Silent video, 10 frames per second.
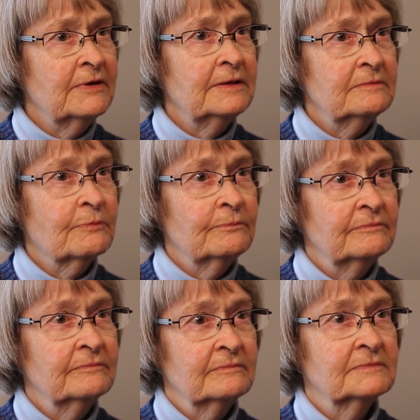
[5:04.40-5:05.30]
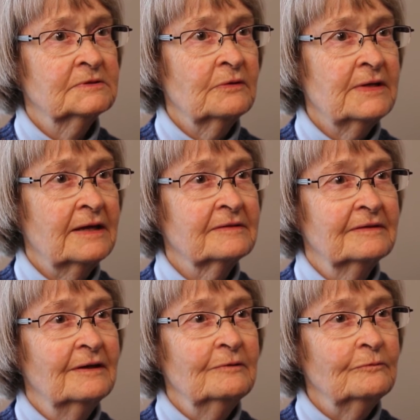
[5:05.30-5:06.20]
raid, so that
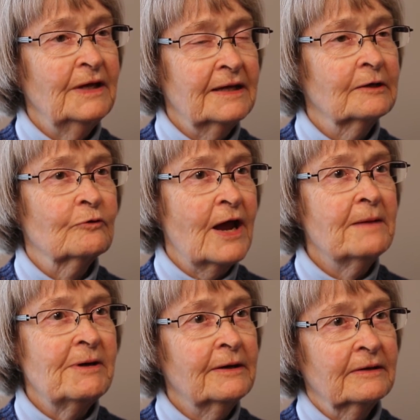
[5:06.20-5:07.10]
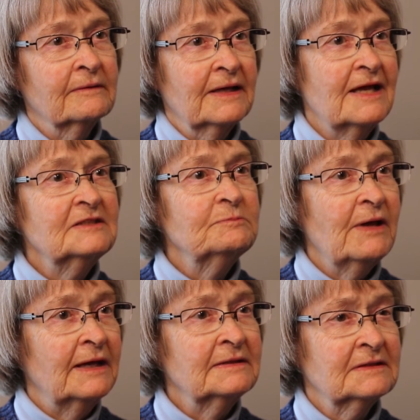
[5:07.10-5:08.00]
we had to grab our gas
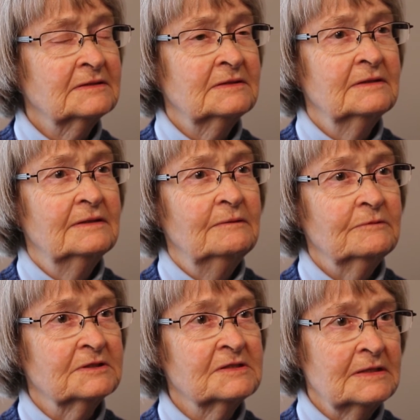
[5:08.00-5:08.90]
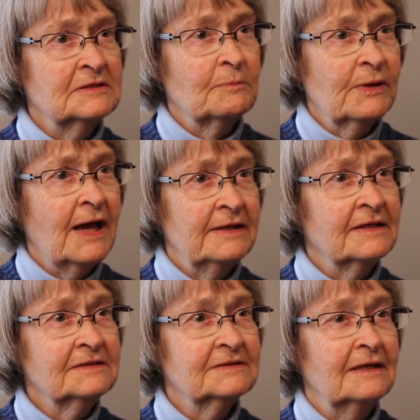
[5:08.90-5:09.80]
masks which they supplied
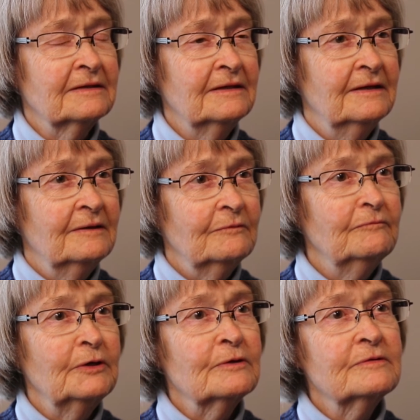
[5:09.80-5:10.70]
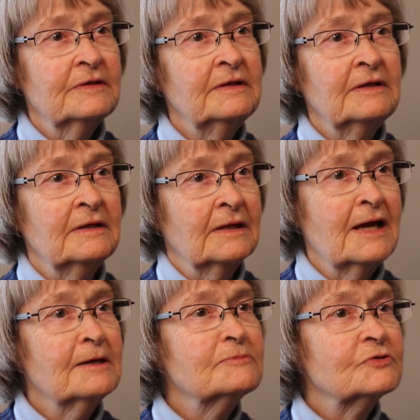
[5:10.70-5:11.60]
us. And when we heard the
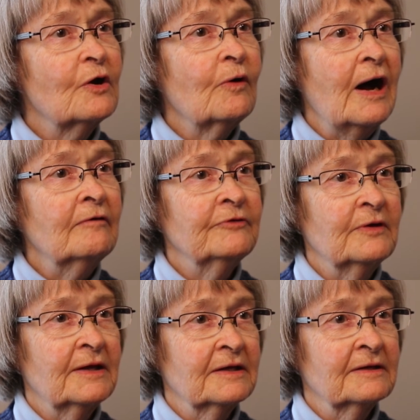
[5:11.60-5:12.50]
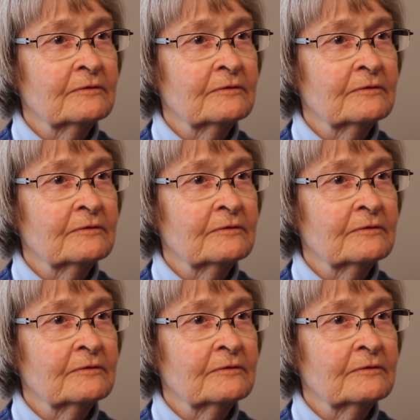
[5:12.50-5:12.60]
alarms go off, you had to